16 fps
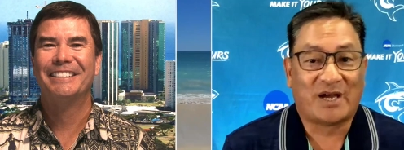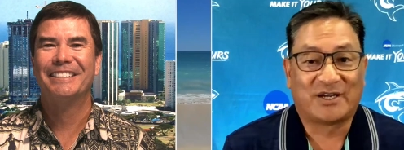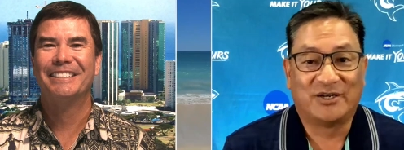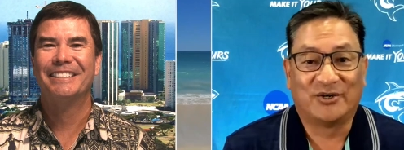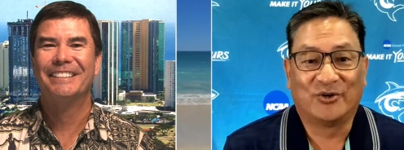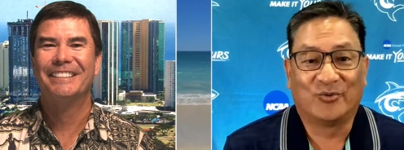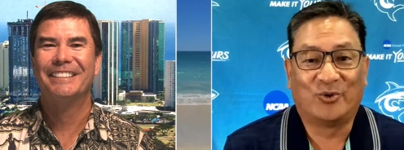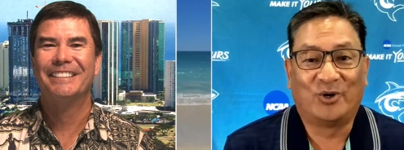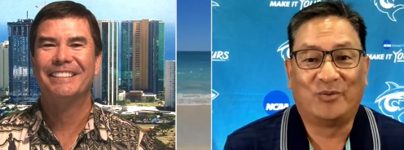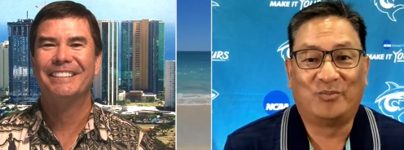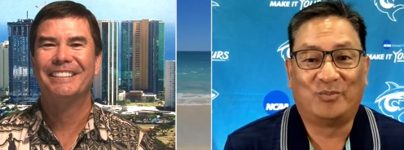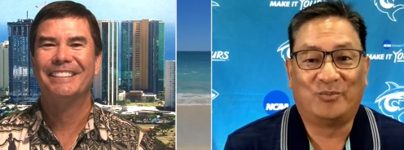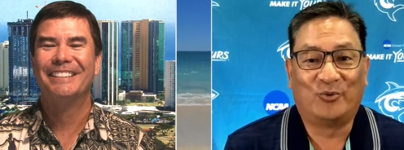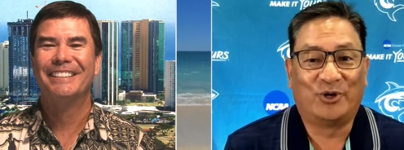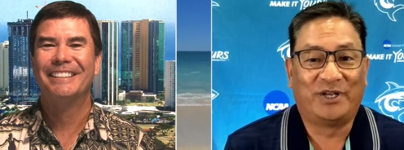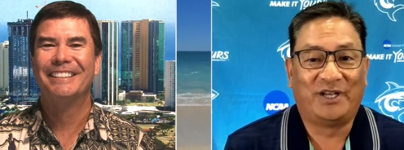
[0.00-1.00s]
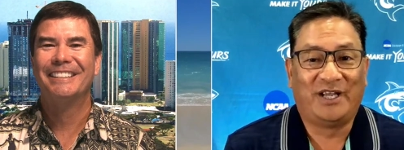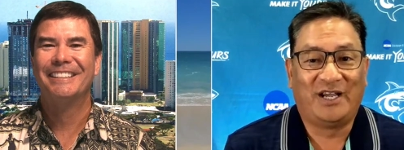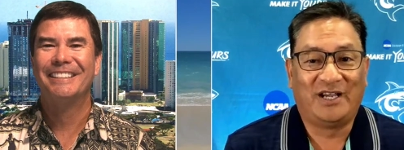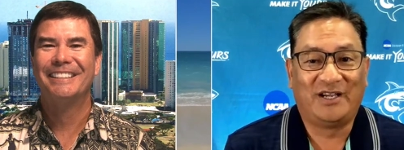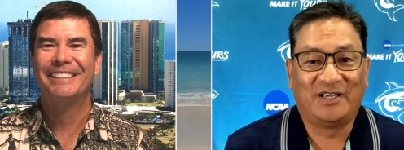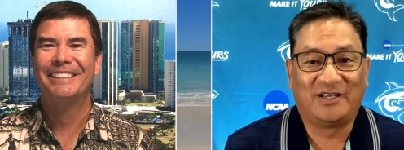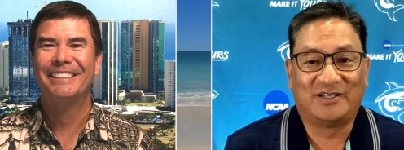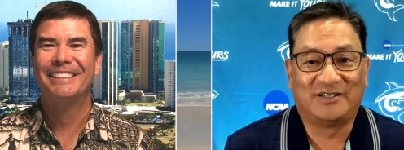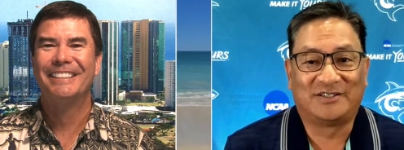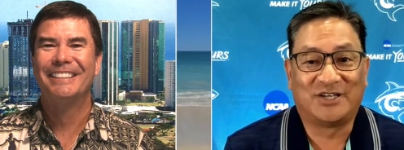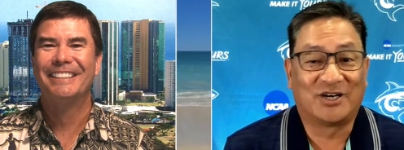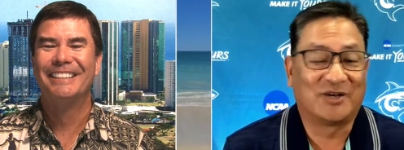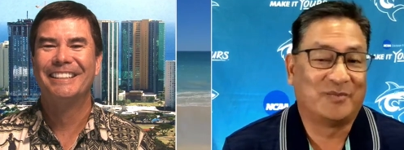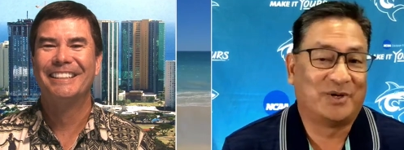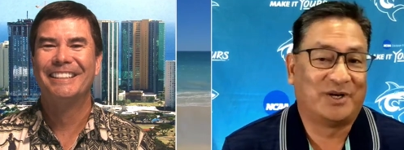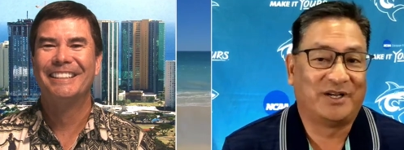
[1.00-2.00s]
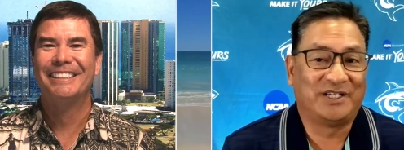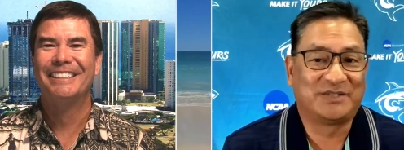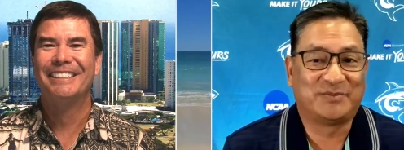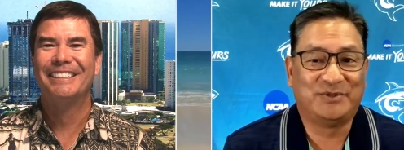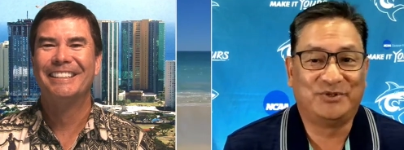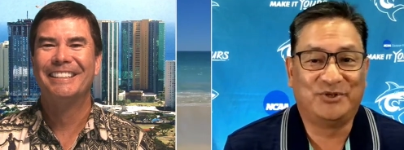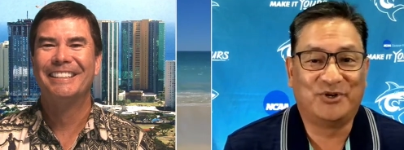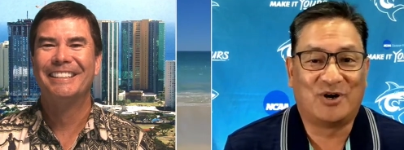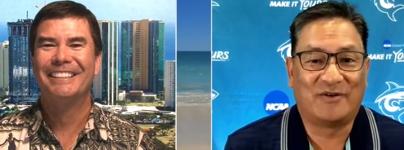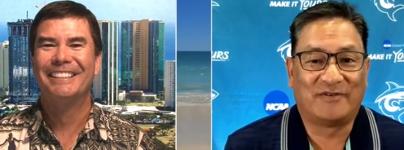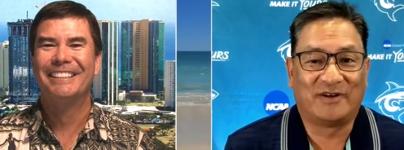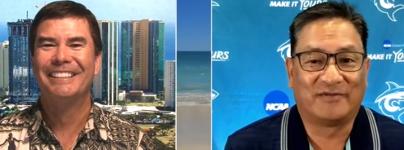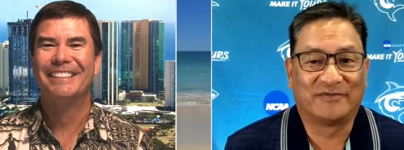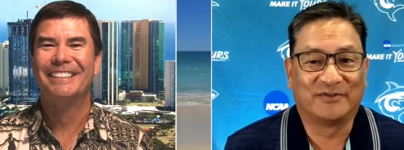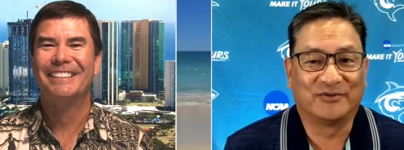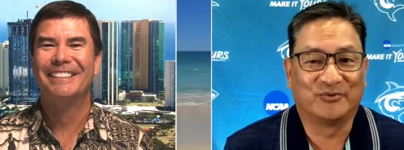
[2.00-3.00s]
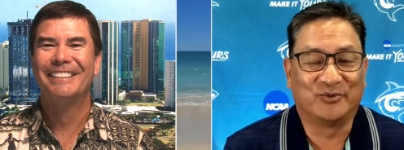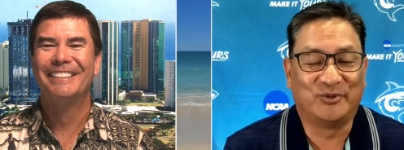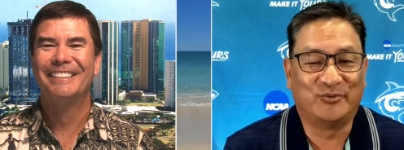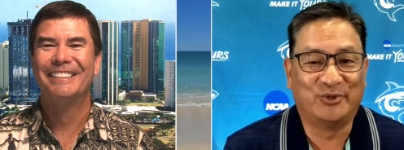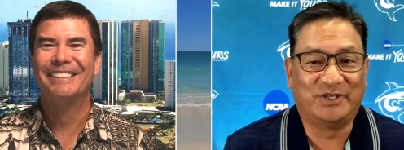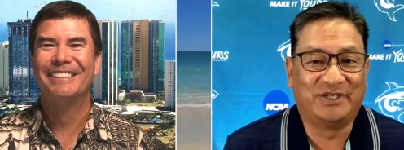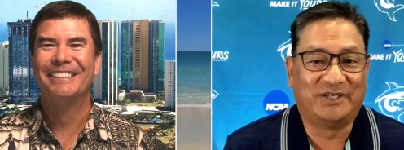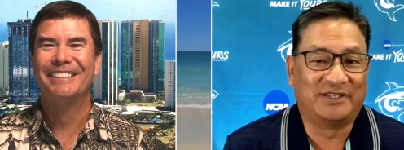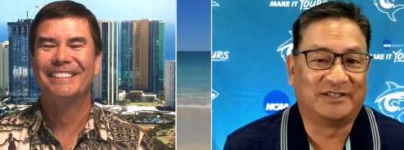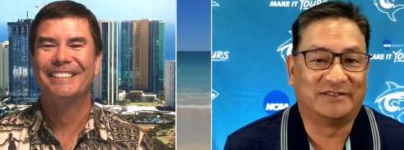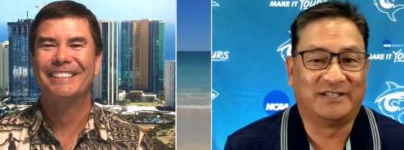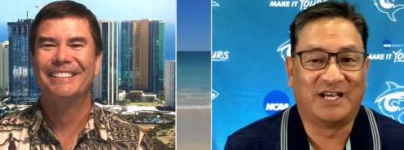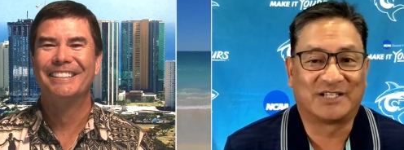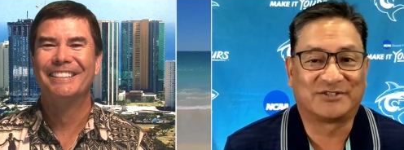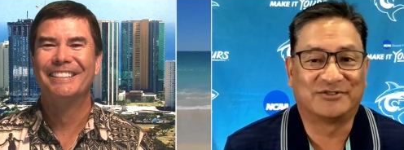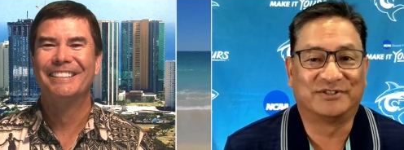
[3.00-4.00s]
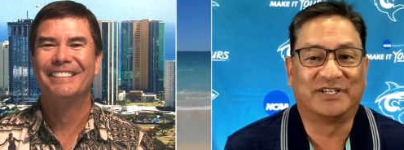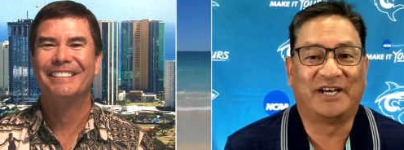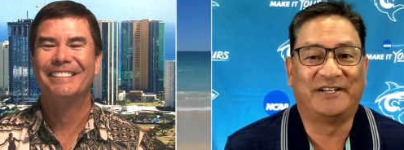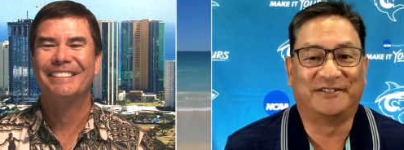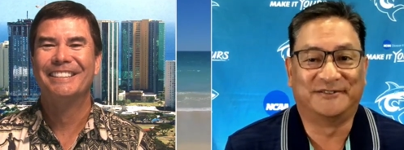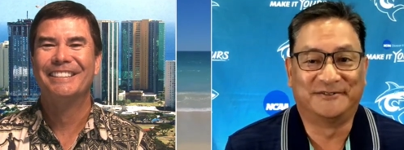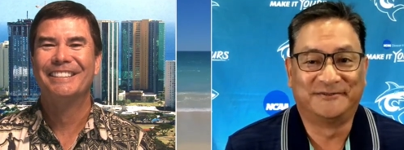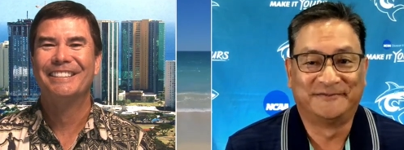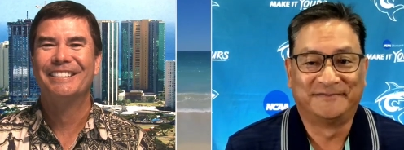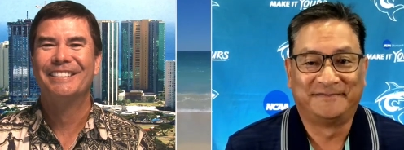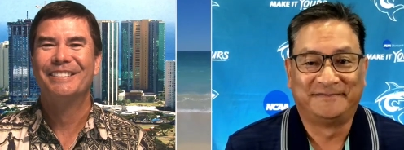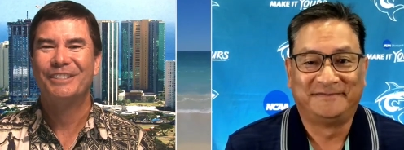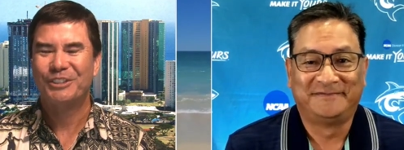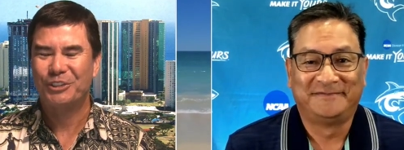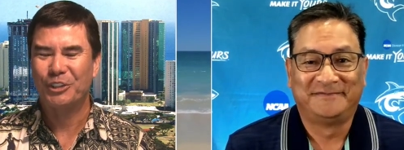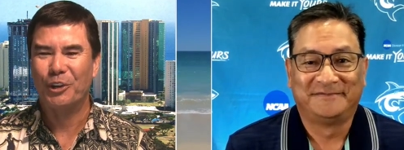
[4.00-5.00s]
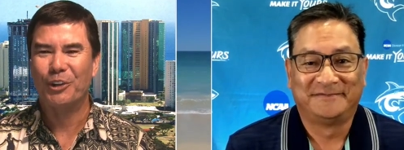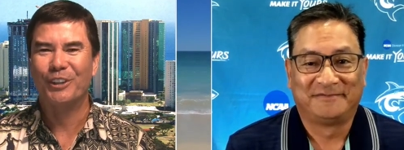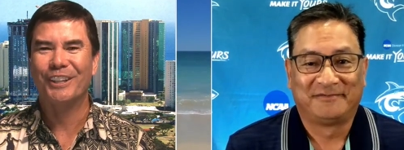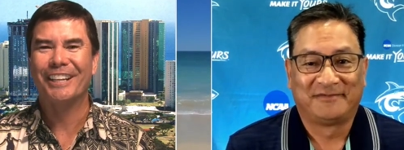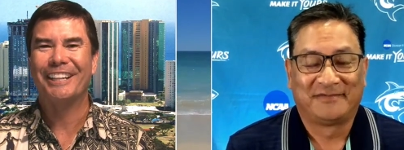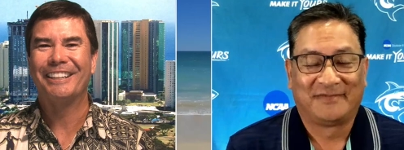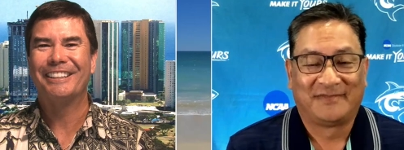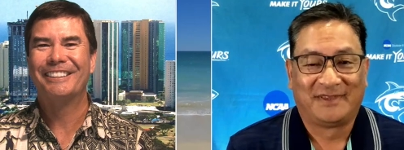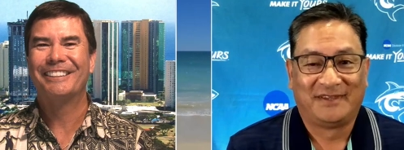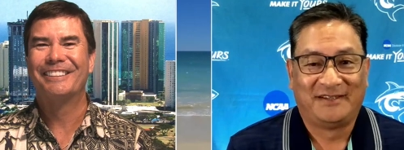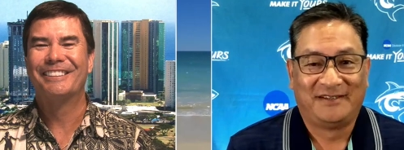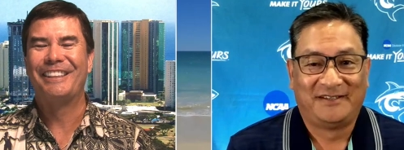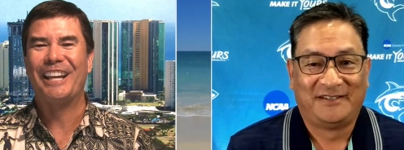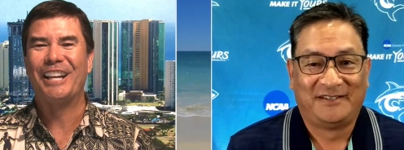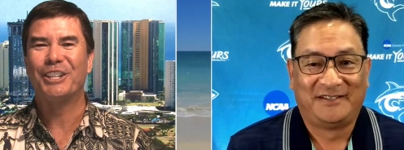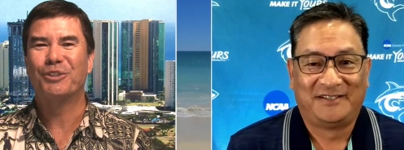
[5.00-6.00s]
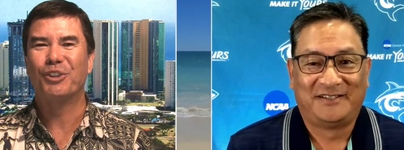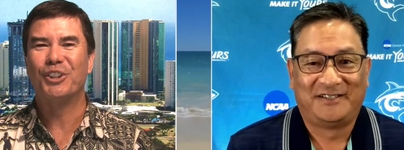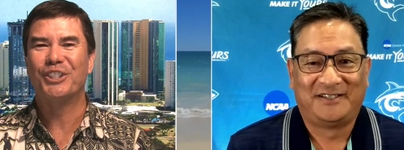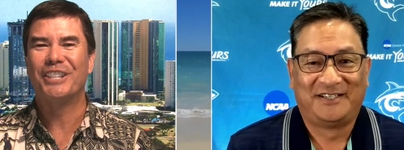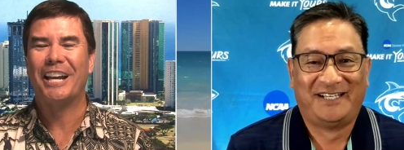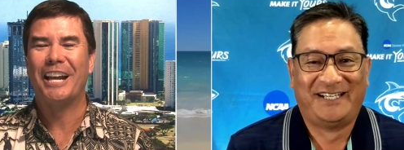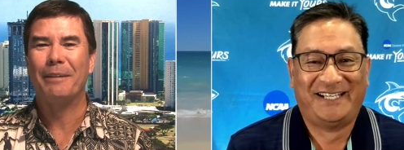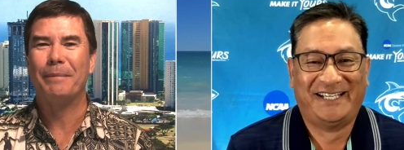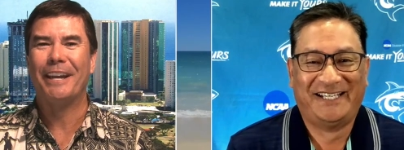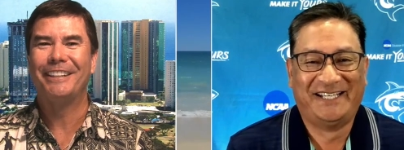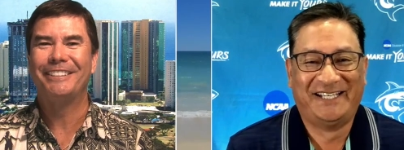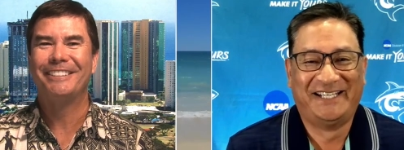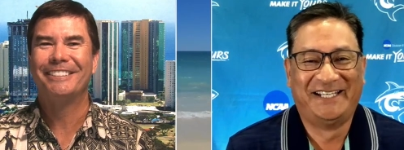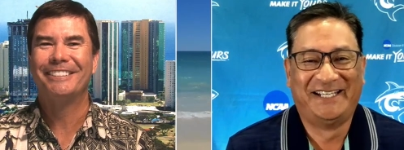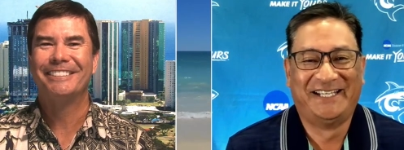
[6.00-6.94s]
Speaker 1: back here one one day uh, talking about HPU golf after we win a national title.
Speaker 2: Totally. Thanks for your time, Ed.